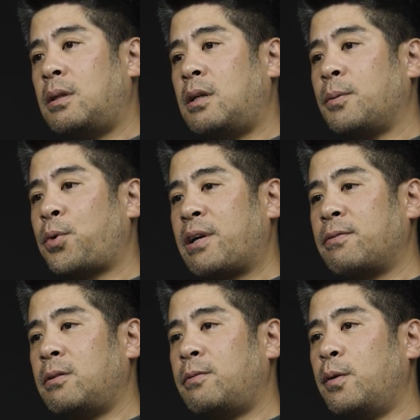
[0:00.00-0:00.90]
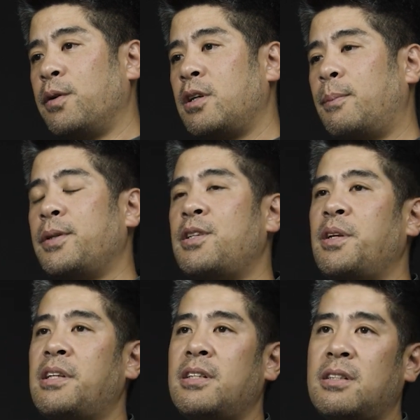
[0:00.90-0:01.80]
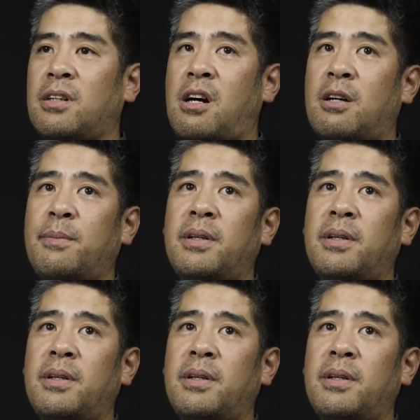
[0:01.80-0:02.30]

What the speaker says: I'm grateful for the opportunity to come